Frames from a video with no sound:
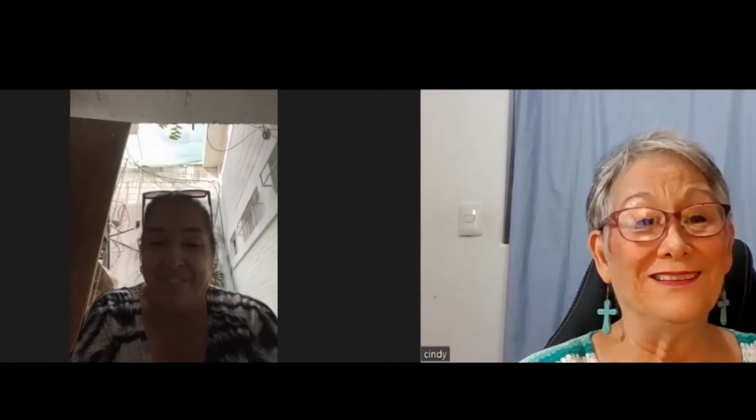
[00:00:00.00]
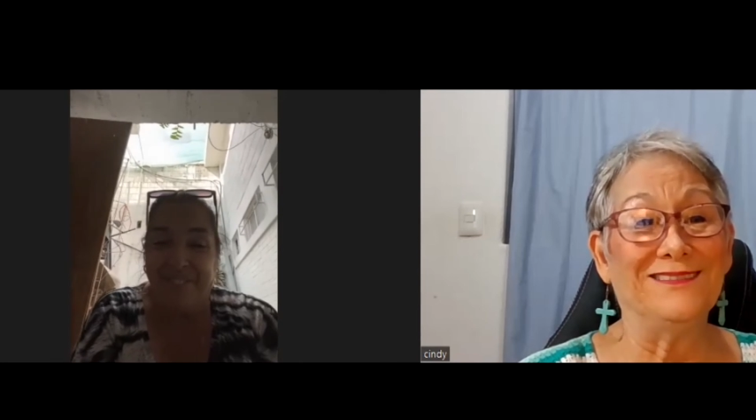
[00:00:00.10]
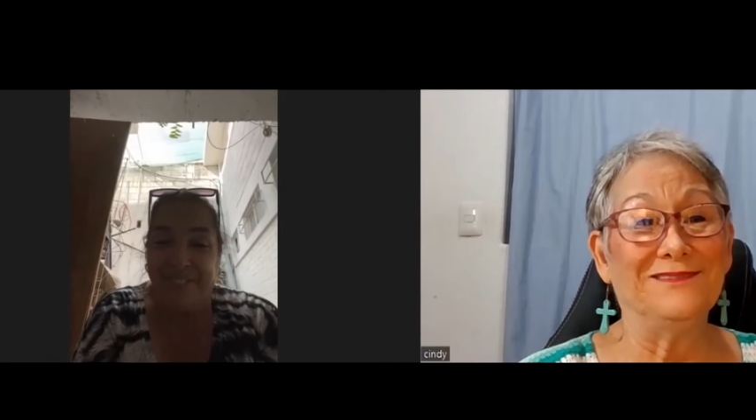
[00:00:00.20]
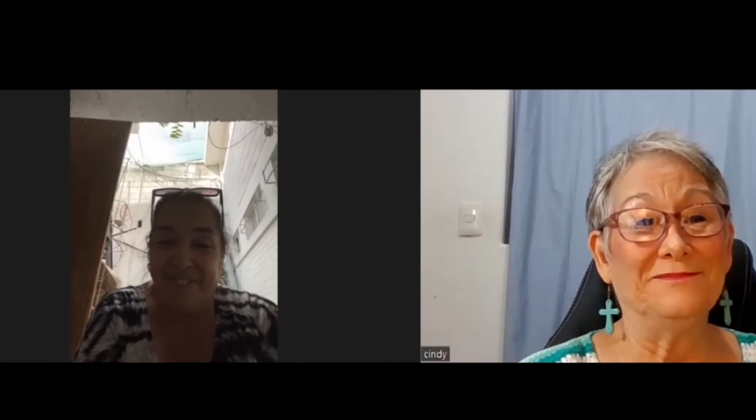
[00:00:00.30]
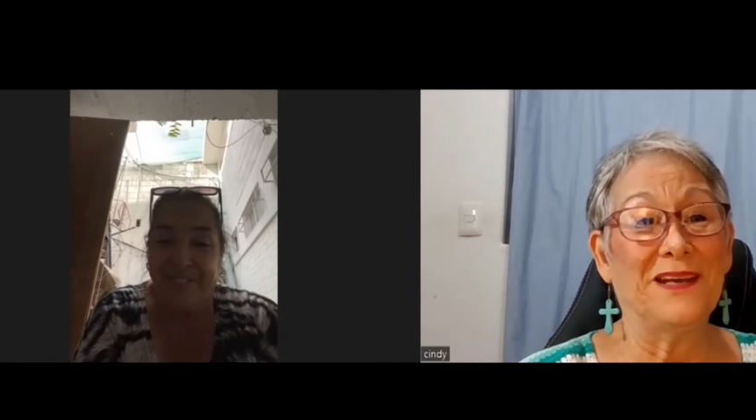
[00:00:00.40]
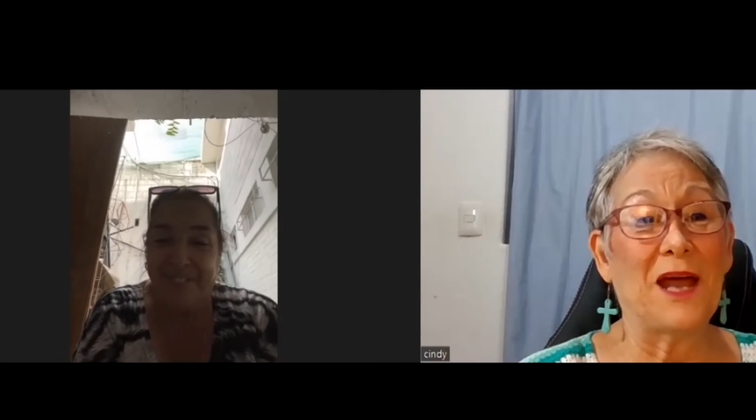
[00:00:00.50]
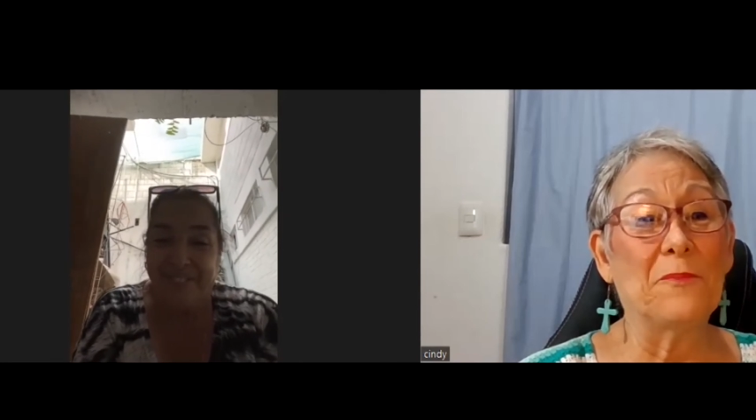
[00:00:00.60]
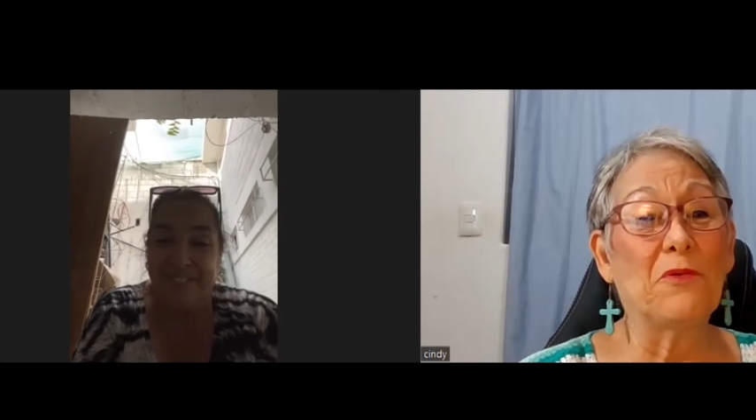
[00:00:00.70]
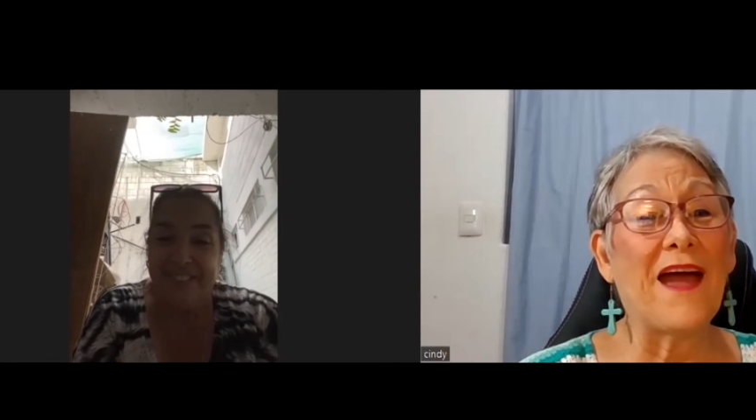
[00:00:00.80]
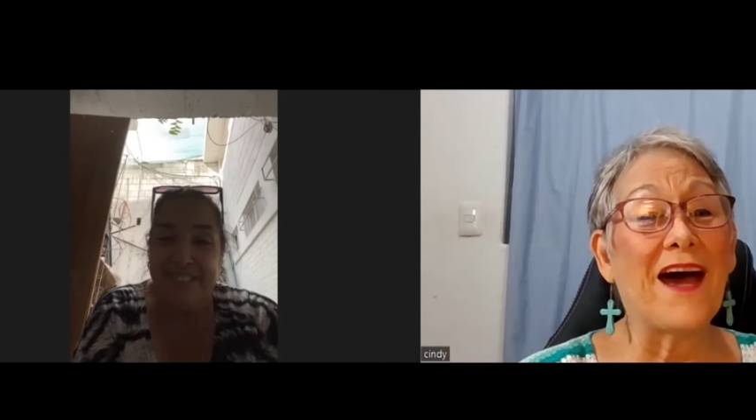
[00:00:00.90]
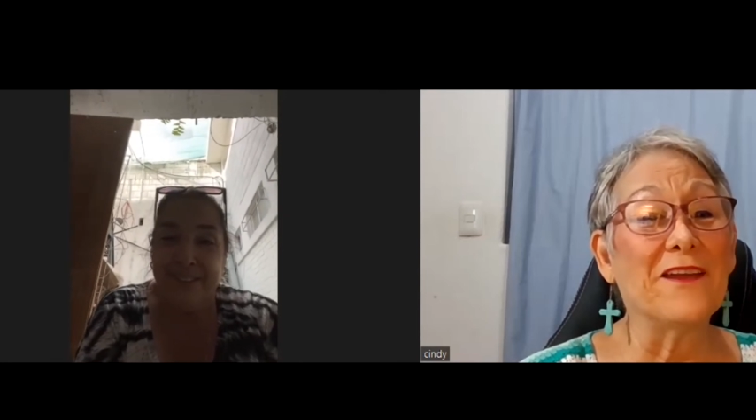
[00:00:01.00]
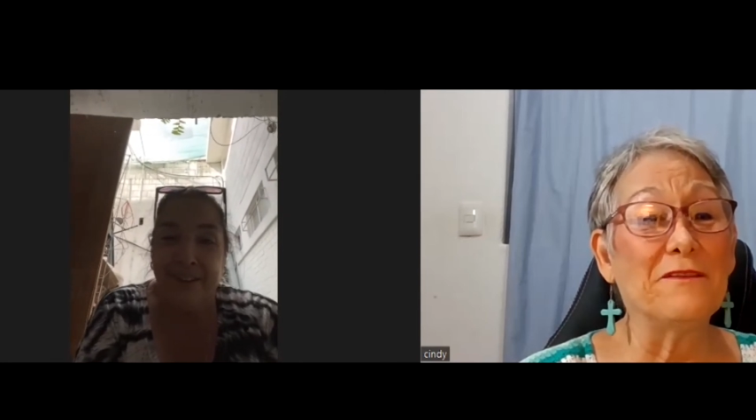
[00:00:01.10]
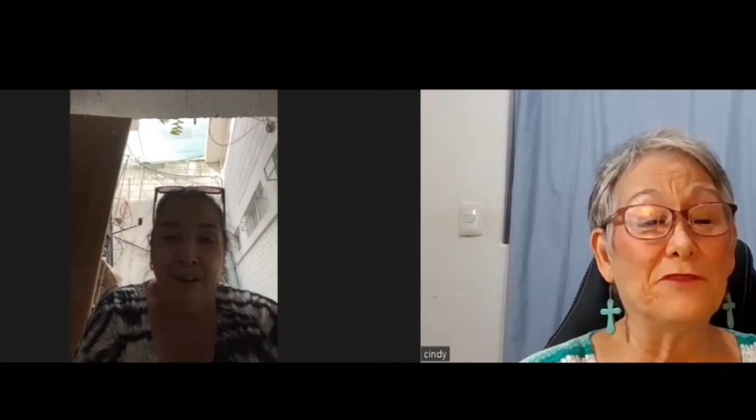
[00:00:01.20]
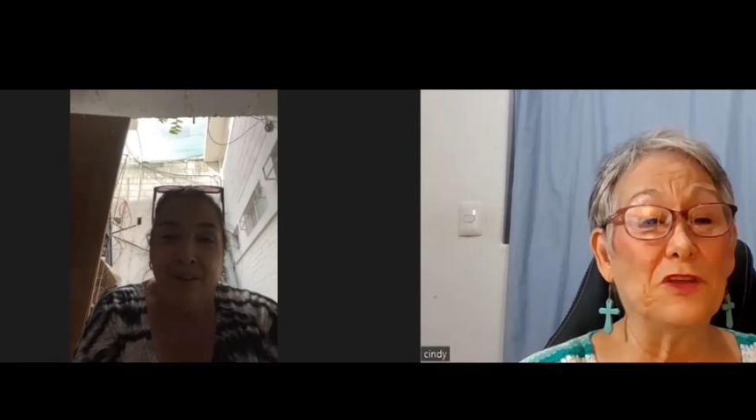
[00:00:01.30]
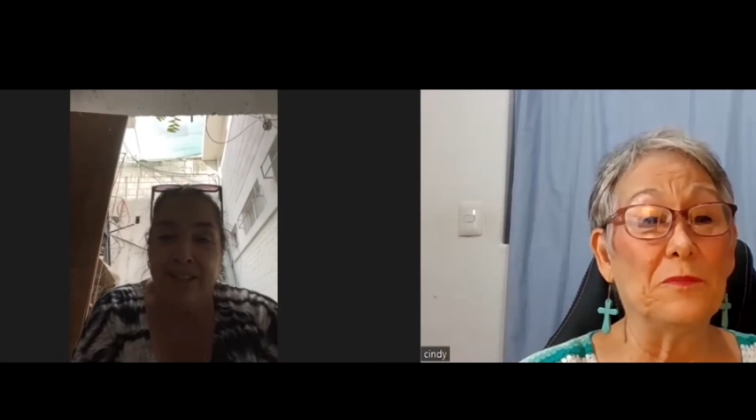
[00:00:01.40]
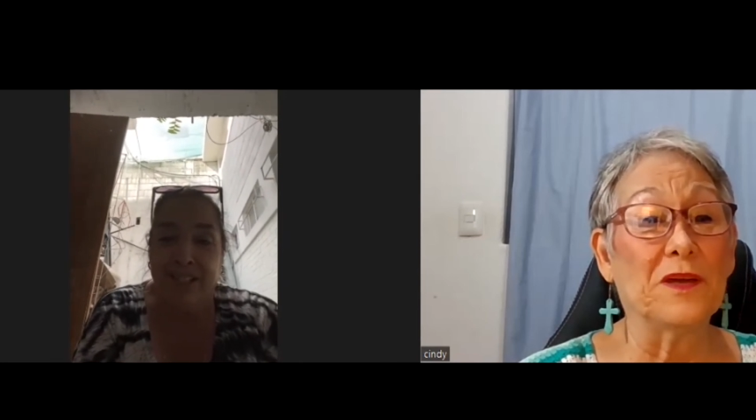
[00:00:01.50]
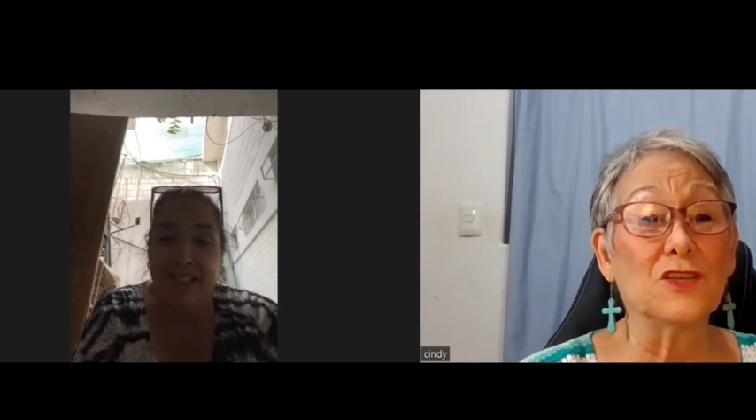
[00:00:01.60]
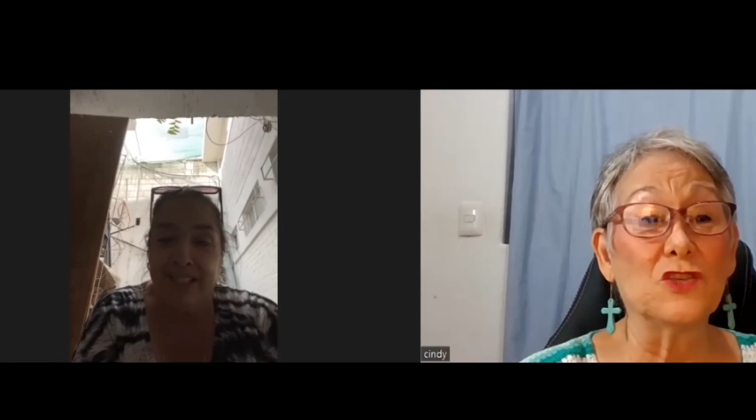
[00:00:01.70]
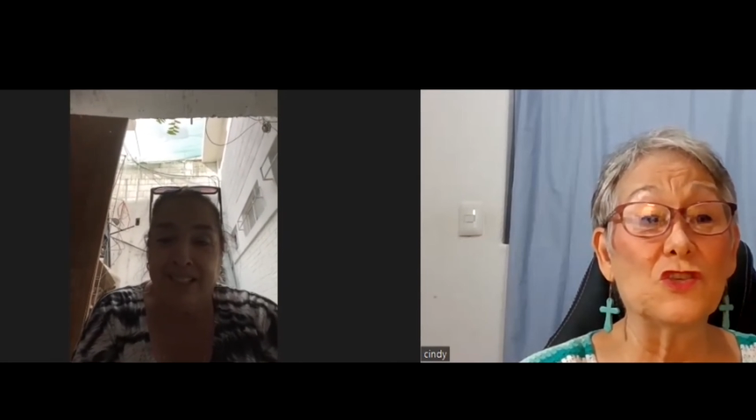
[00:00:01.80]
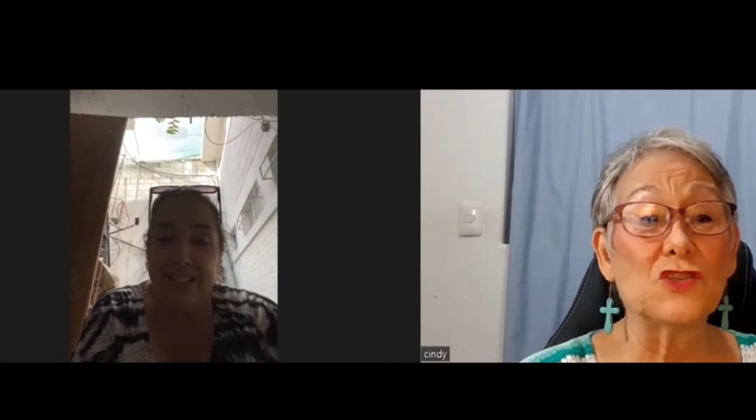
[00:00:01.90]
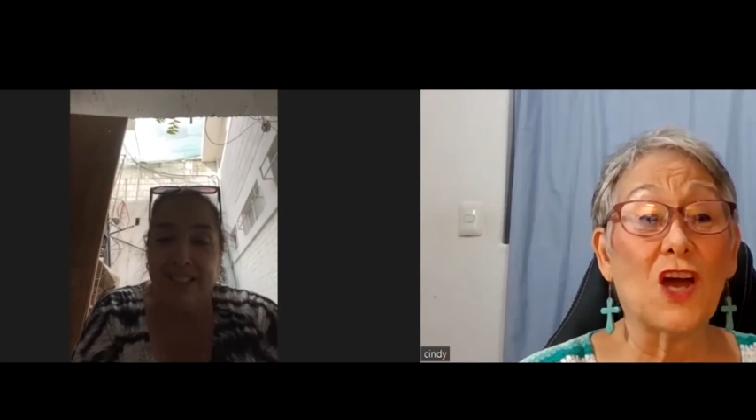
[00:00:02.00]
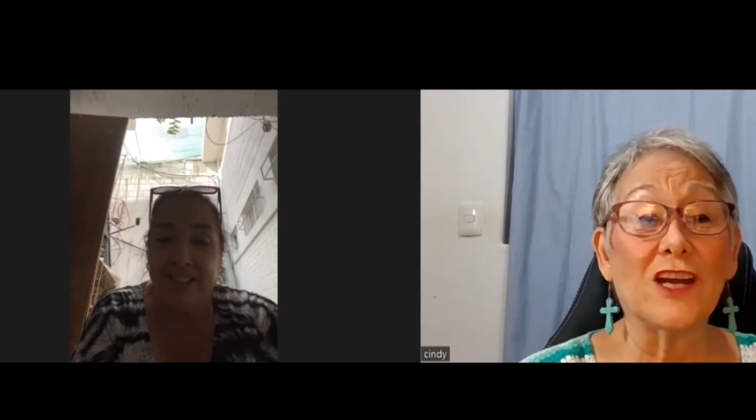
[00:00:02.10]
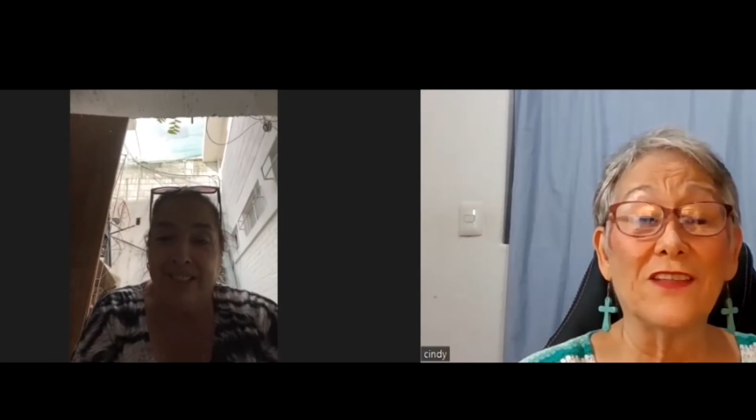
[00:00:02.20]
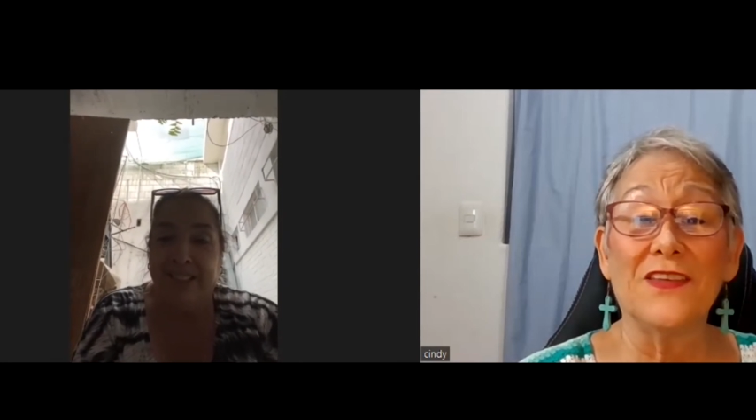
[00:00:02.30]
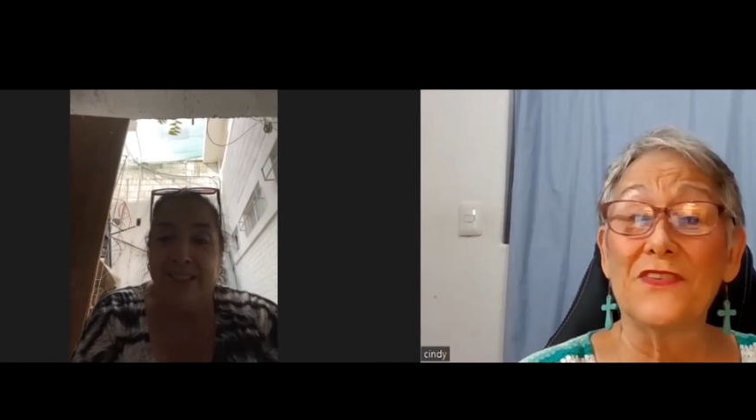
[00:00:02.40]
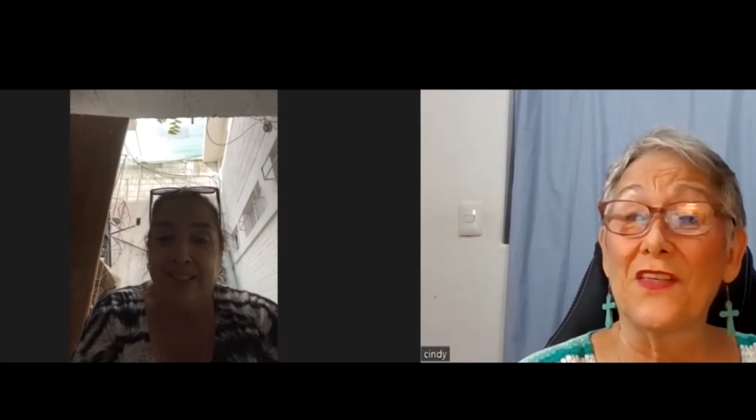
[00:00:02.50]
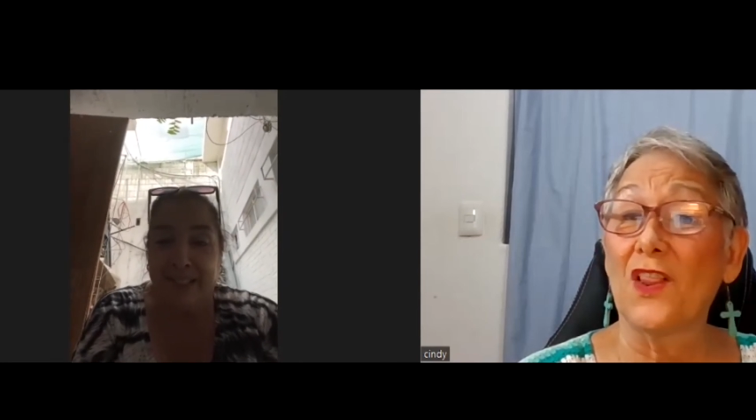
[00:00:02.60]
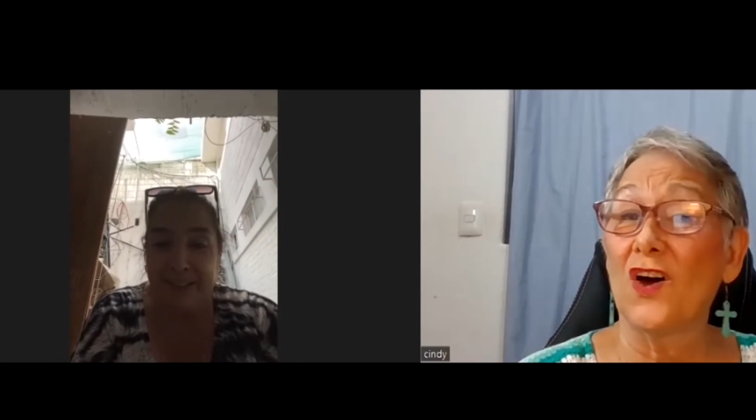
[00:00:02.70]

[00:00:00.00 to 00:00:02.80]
it, but I'm proud of you because you started this a